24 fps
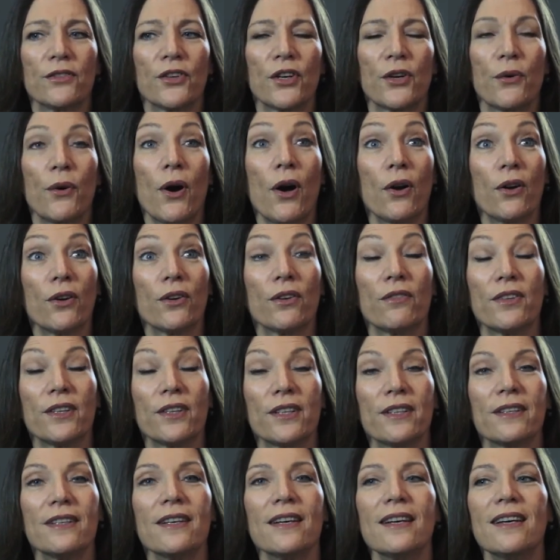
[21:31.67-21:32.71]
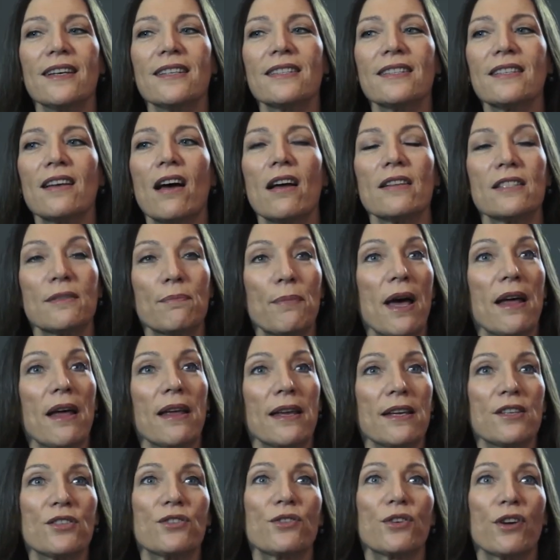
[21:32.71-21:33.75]
you know, a whole lot of the sites about
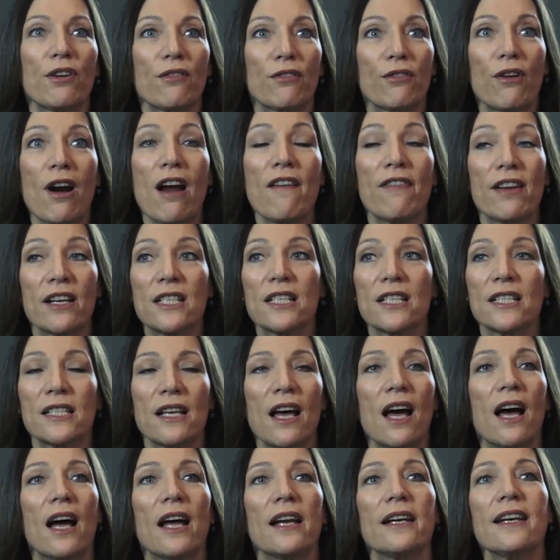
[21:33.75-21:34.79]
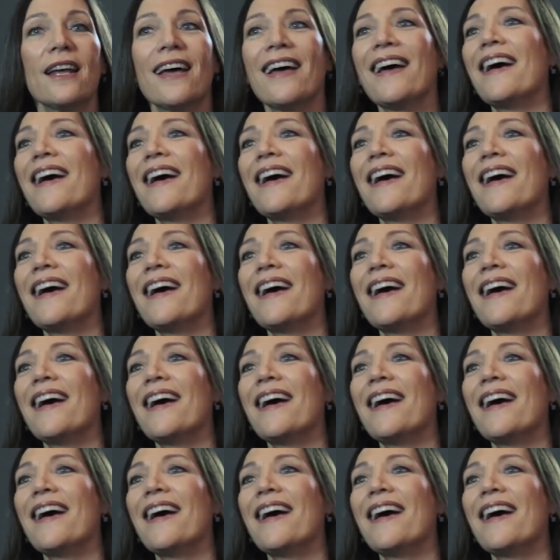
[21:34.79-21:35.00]
history of graphic design.